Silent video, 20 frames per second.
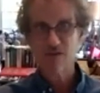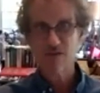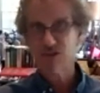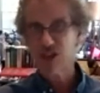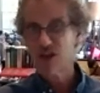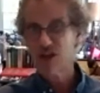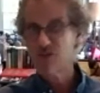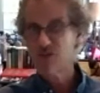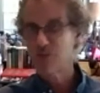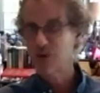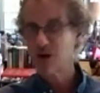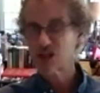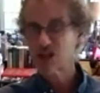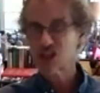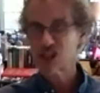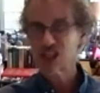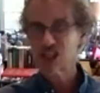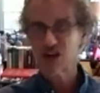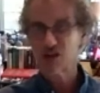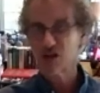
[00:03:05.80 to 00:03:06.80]
loved book
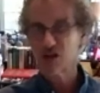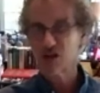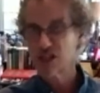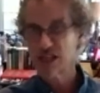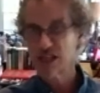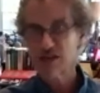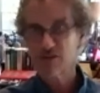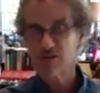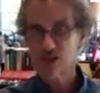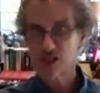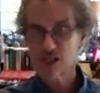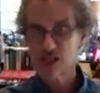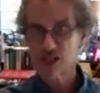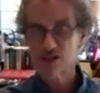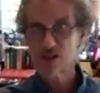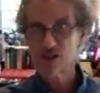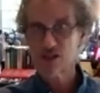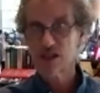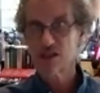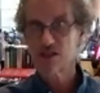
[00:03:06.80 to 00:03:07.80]
series ever
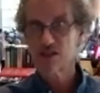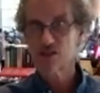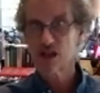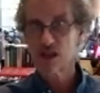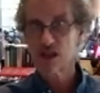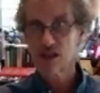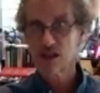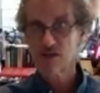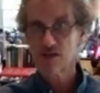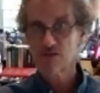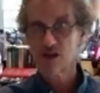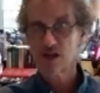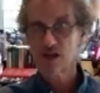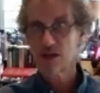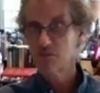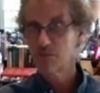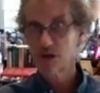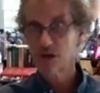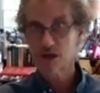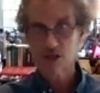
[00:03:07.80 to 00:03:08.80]
since then. So I love
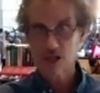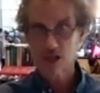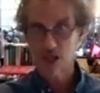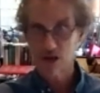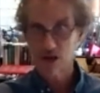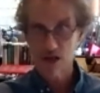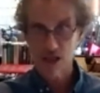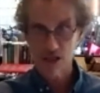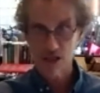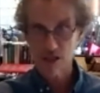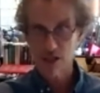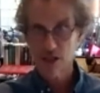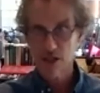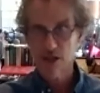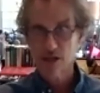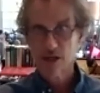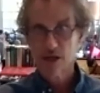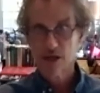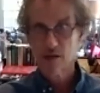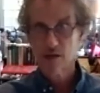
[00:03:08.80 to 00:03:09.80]
reading book series,
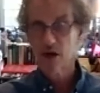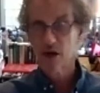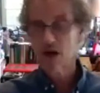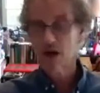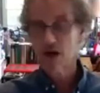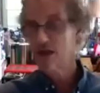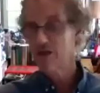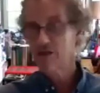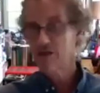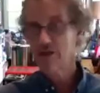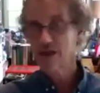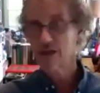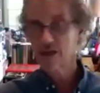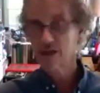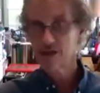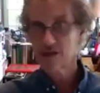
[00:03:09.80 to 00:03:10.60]
among other things.